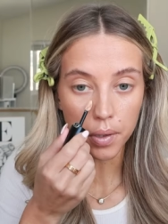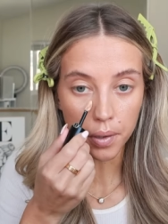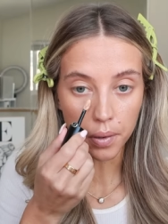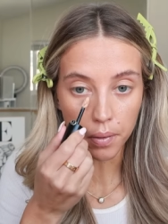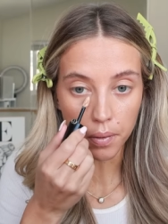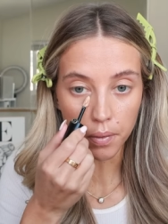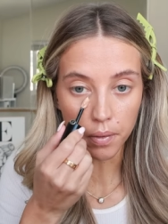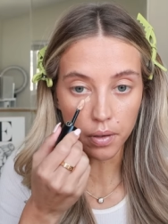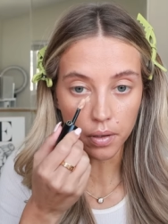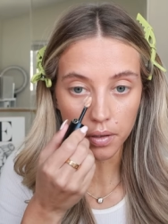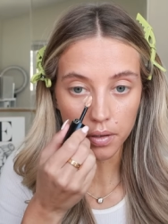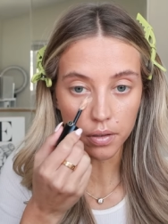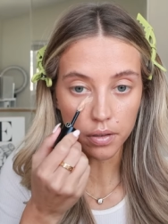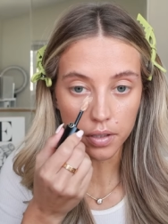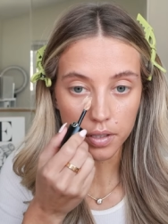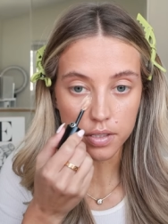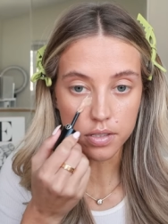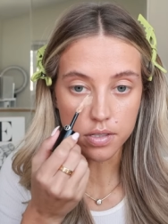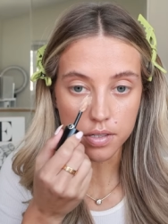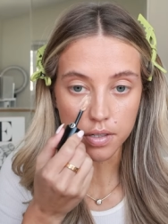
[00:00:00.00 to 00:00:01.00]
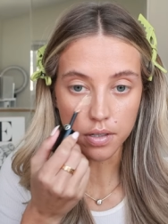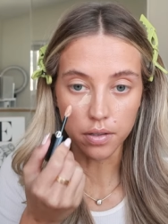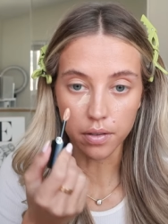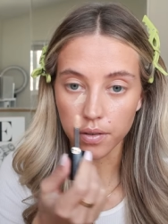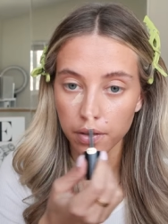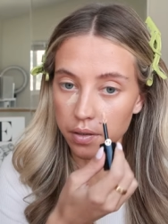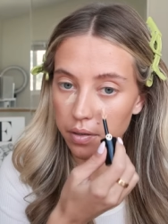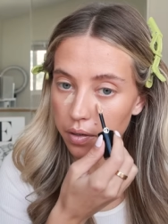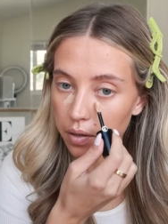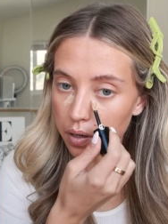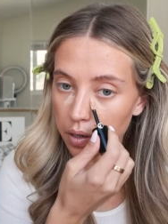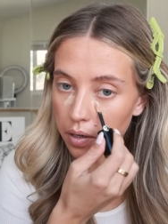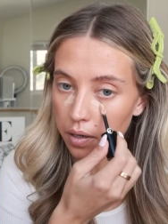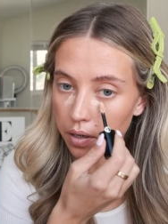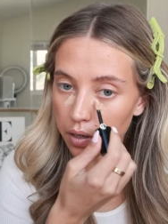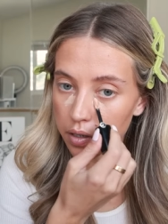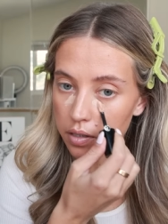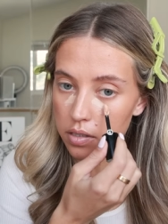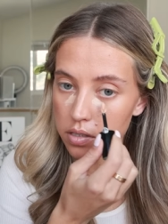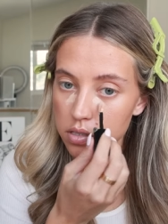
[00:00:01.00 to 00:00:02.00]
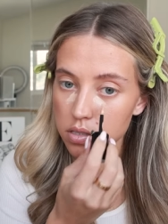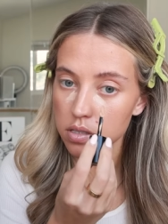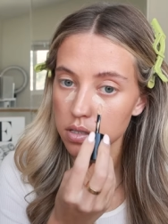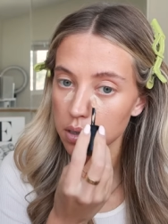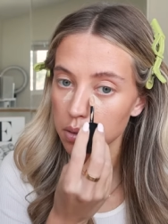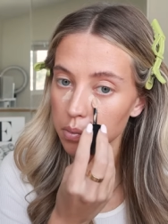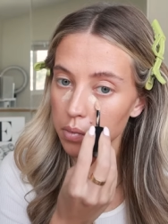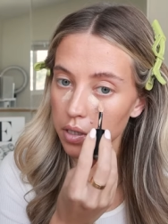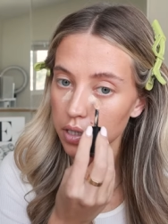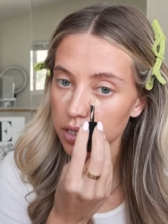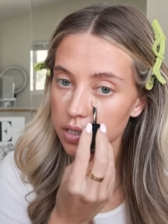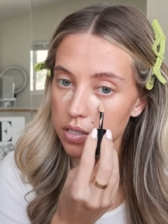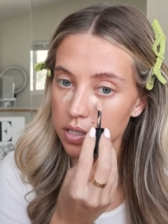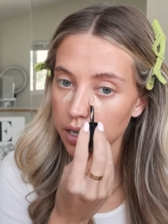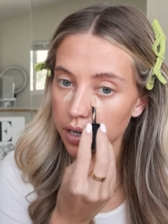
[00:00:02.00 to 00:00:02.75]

gonna do a little concealer under here because I'm looking